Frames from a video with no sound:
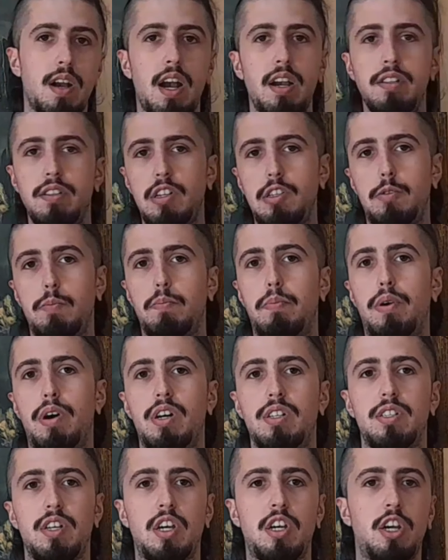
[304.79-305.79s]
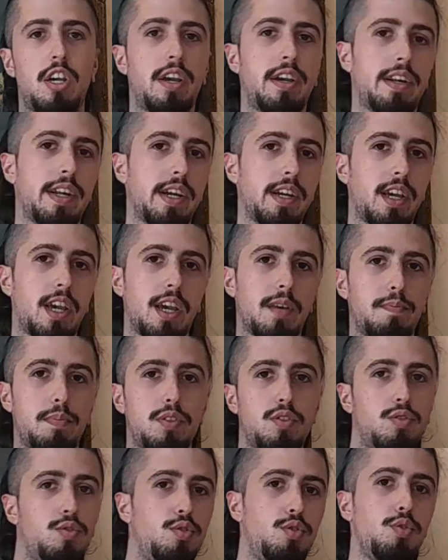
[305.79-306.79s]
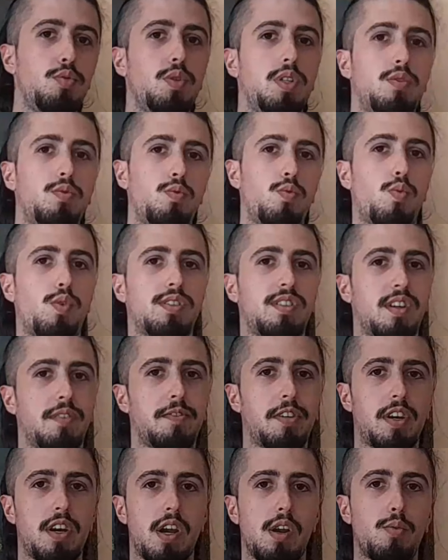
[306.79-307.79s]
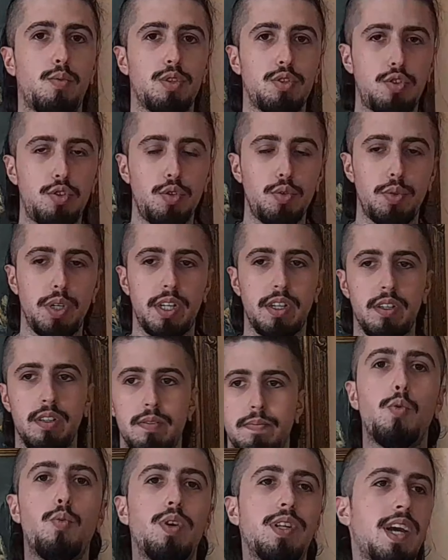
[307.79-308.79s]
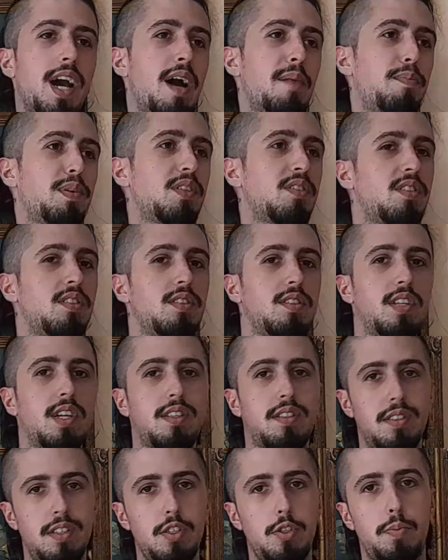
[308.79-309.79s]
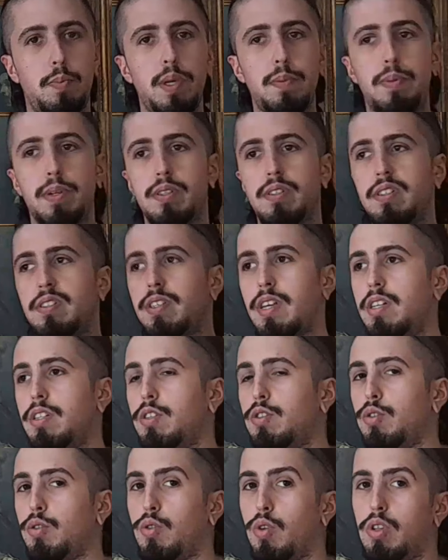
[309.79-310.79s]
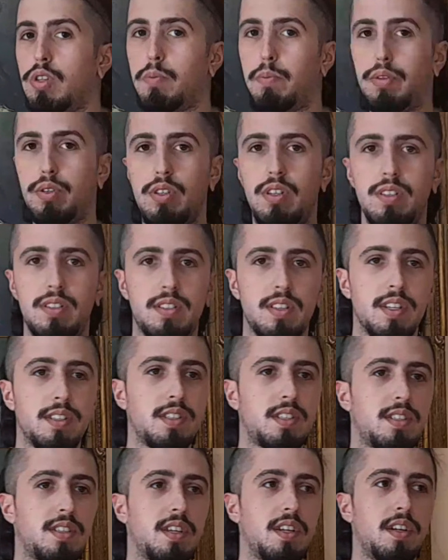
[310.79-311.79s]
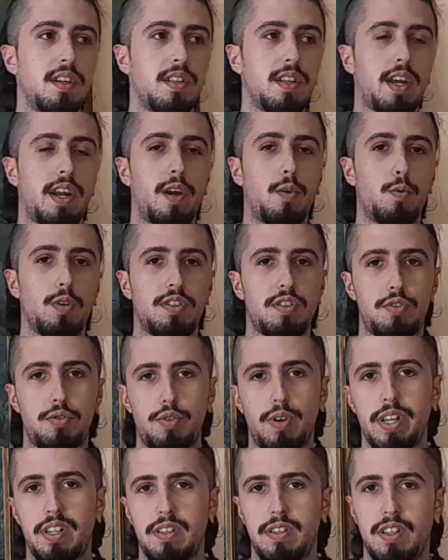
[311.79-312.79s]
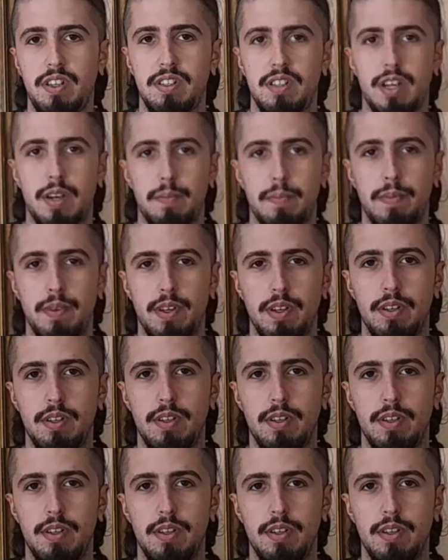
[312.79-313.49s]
I didn't bother and I kept doing whatever I was doing. What happens is that these people decided to call the police and say that I was threatening them.